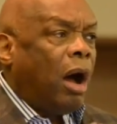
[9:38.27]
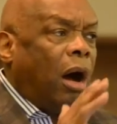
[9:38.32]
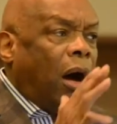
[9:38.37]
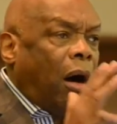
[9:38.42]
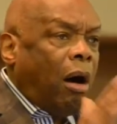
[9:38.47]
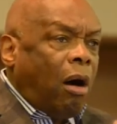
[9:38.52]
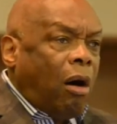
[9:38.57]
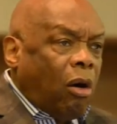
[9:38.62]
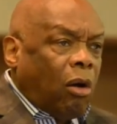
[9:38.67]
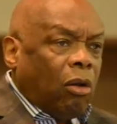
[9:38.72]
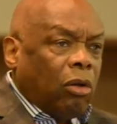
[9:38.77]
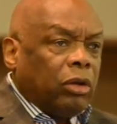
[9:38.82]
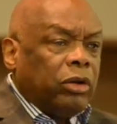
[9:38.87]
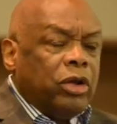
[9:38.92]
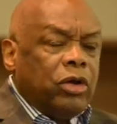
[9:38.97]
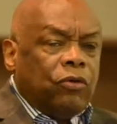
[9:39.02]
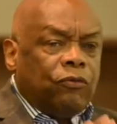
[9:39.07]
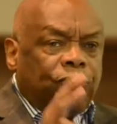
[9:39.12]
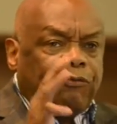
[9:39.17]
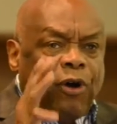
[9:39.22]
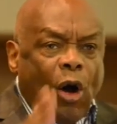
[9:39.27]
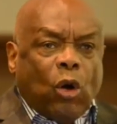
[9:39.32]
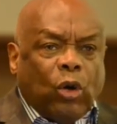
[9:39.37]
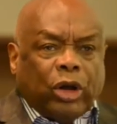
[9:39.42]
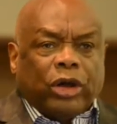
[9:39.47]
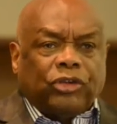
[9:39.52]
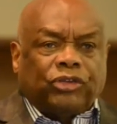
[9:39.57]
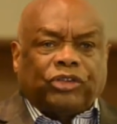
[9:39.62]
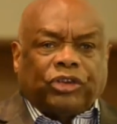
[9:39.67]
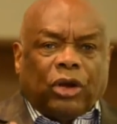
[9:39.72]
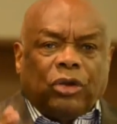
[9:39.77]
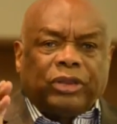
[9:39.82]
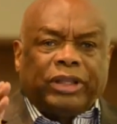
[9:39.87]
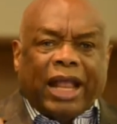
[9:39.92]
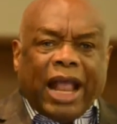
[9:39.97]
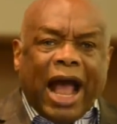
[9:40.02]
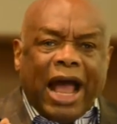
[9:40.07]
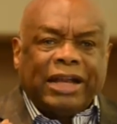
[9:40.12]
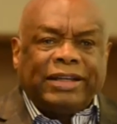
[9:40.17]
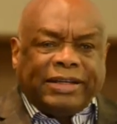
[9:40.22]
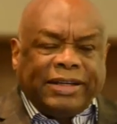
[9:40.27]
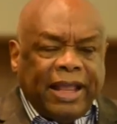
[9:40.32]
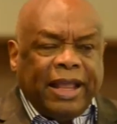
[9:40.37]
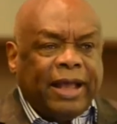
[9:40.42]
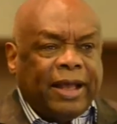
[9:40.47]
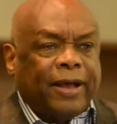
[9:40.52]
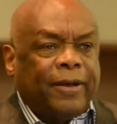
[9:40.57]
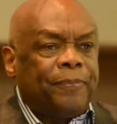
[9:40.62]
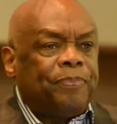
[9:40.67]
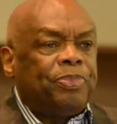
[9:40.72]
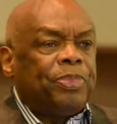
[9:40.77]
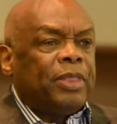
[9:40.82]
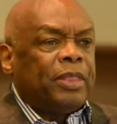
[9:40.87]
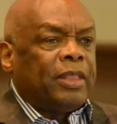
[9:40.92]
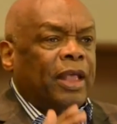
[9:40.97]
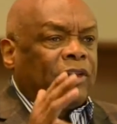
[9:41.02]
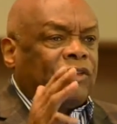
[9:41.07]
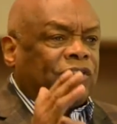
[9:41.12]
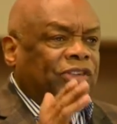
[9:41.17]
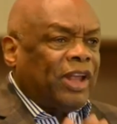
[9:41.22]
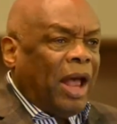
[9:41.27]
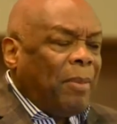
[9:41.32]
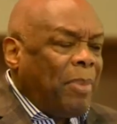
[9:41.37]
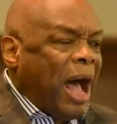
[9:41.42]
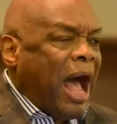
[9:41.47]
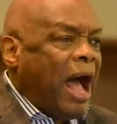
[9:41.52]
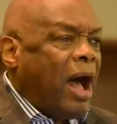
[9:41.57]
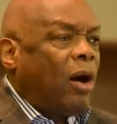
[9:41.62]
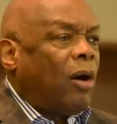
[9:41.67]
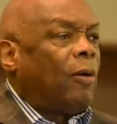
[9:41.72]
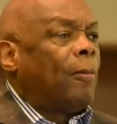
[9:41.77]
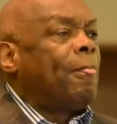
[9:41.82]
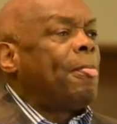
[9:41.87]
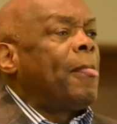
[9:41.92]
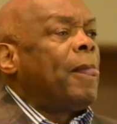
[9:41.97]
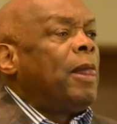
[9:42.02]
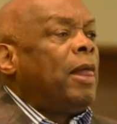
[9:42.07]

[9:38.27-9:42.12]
all focused on the idea that somehow